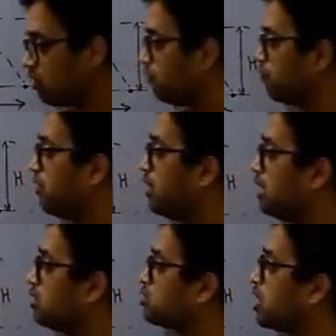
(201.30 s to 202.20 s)
we
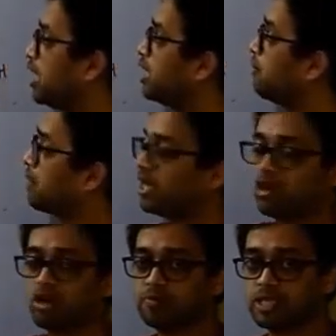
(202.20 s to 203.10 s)
will start applying
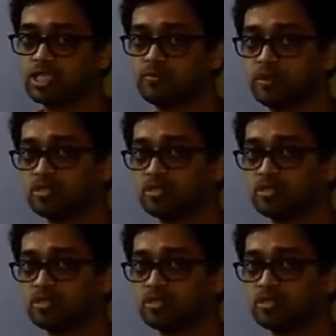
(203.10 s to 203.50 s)
our principles.